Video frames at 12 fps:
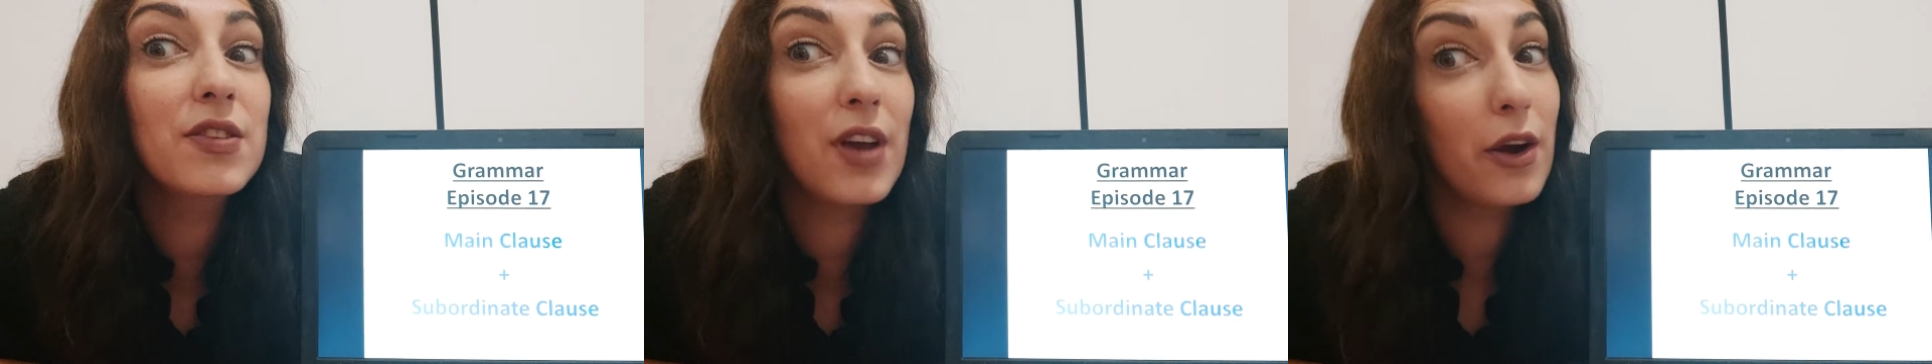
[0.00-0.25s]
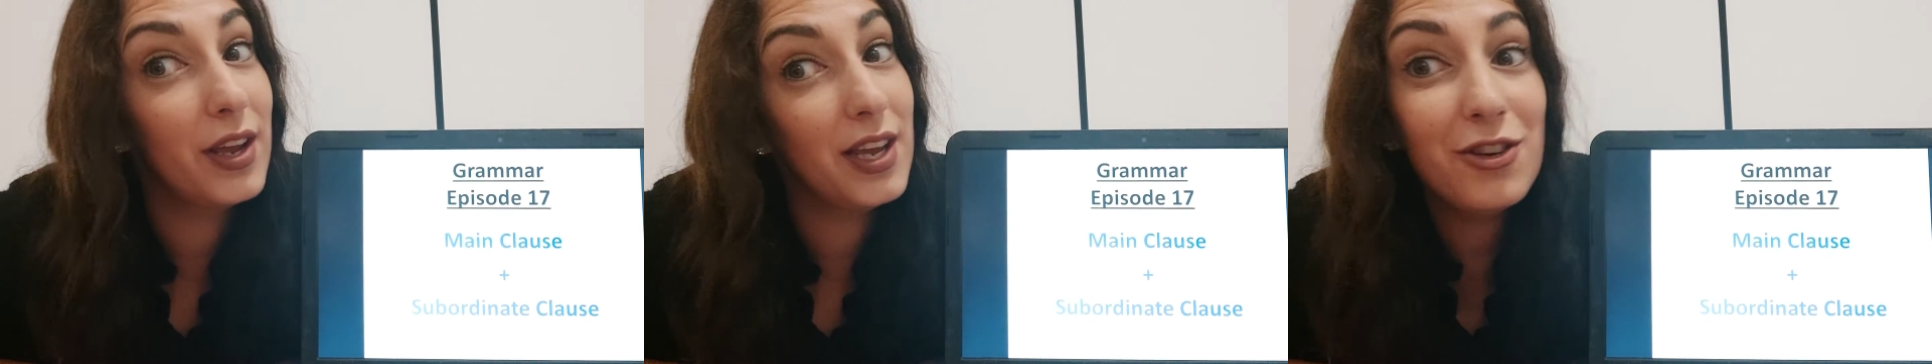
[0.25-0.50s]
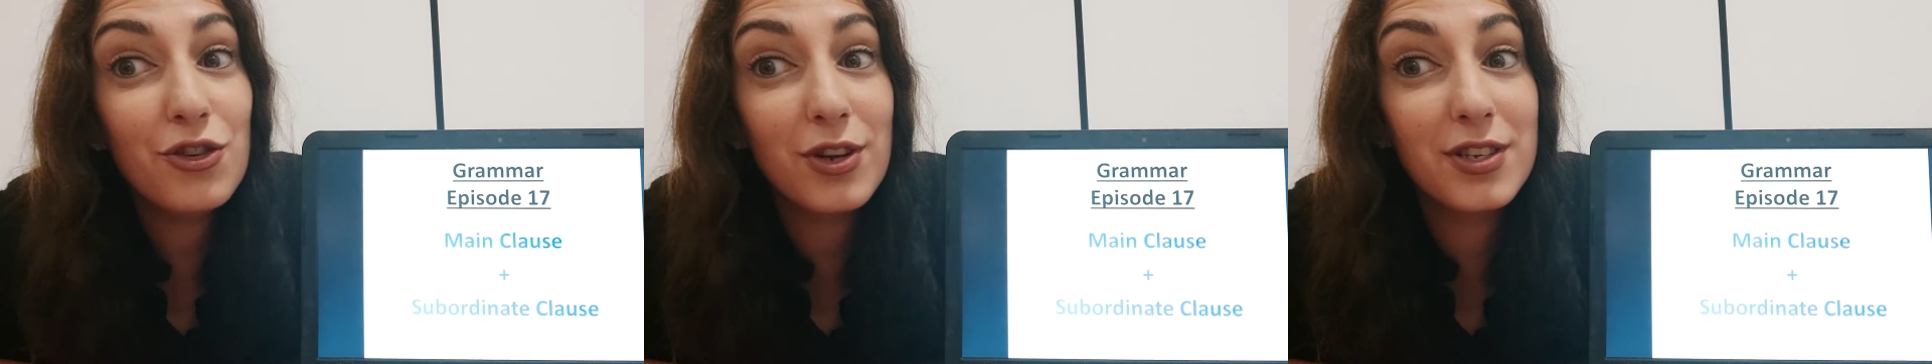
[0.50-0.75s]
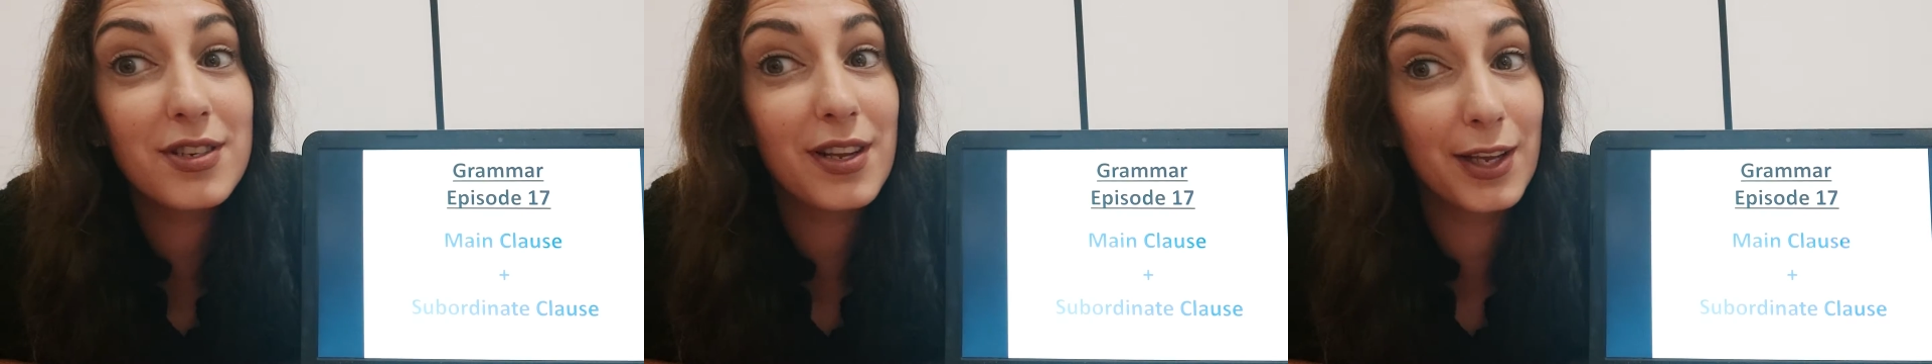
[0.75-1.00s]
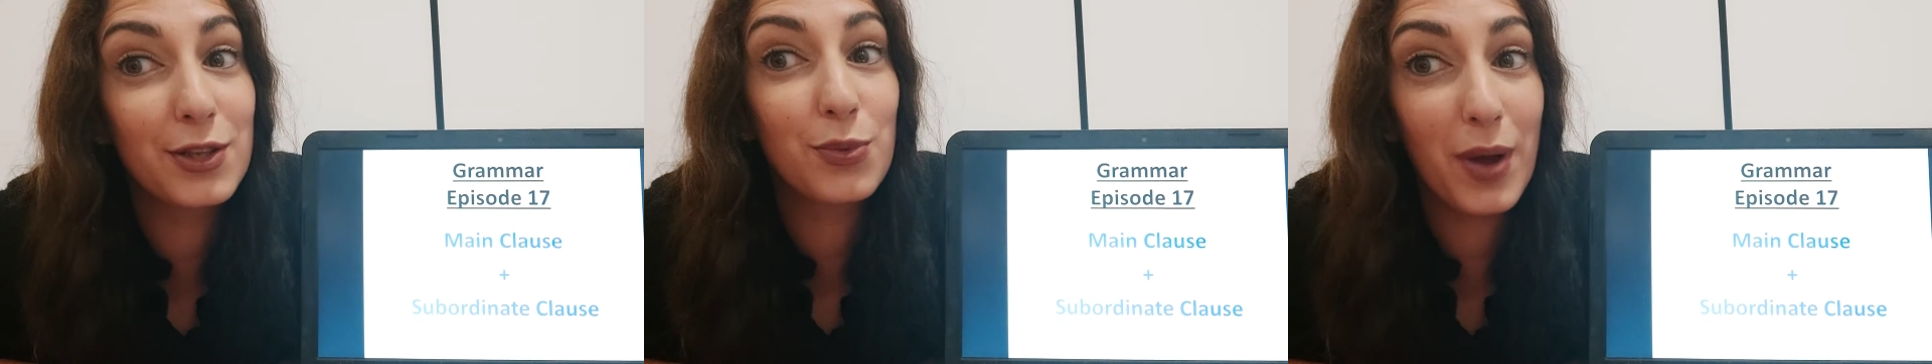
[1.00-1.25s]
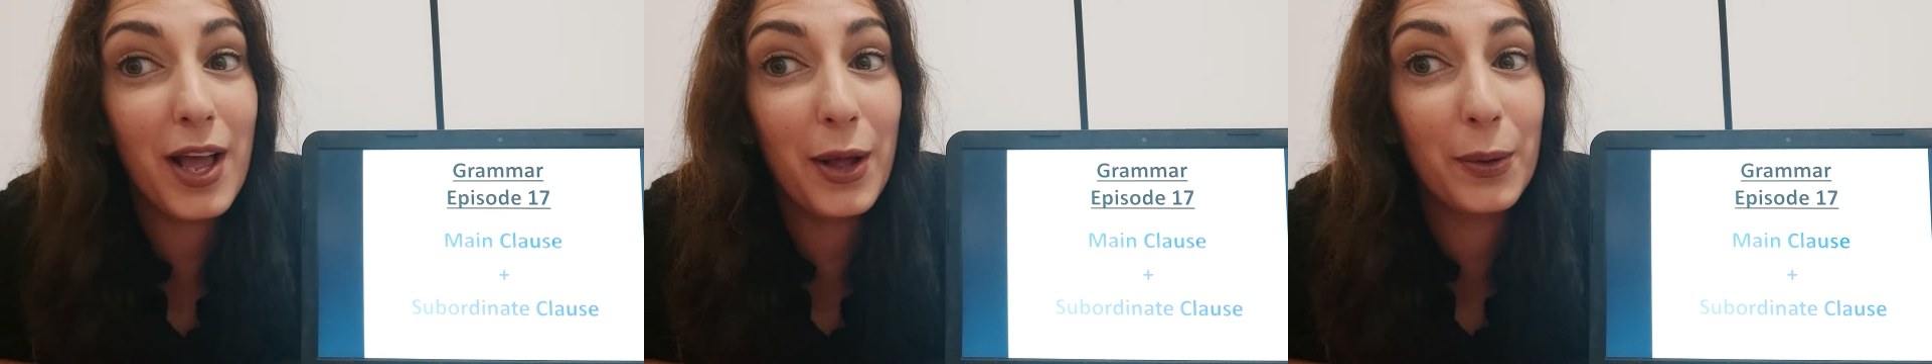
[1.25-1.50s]
very interesting as
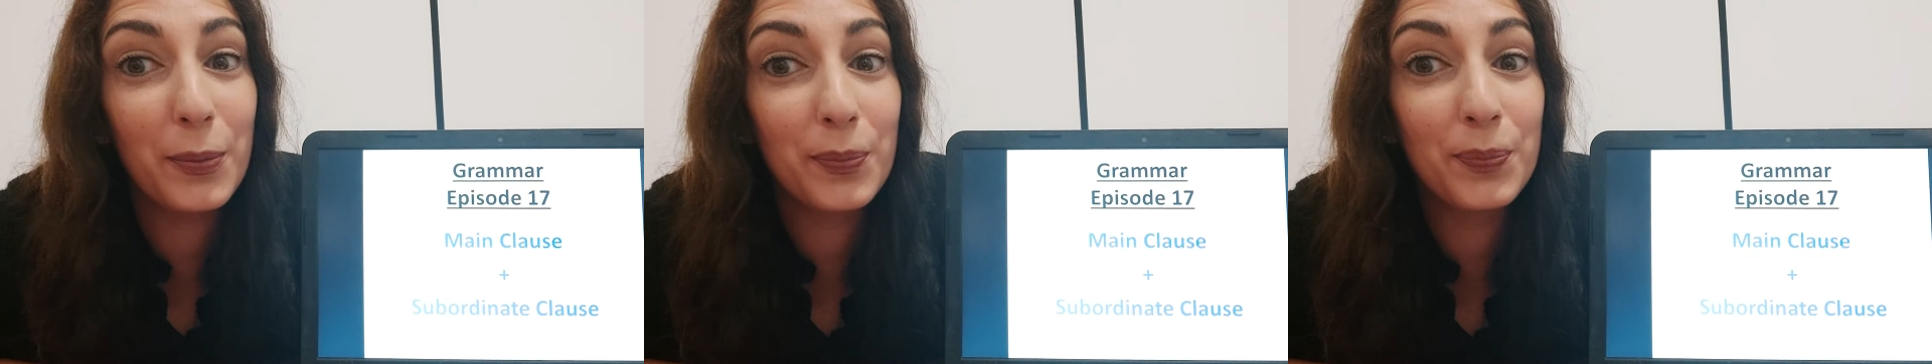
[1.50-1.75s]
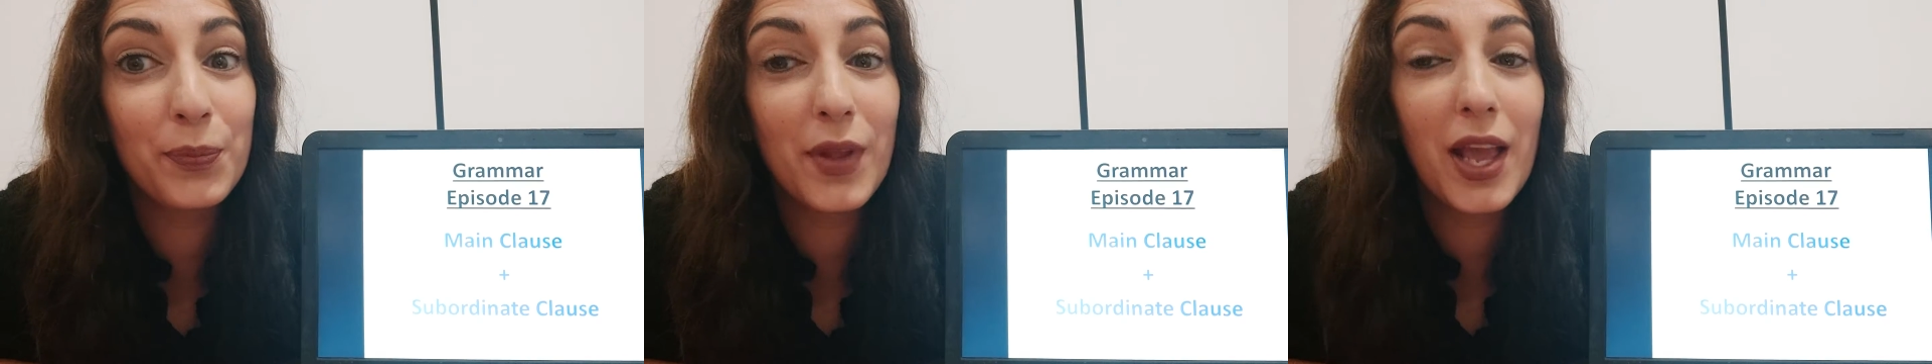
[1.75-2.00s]
well.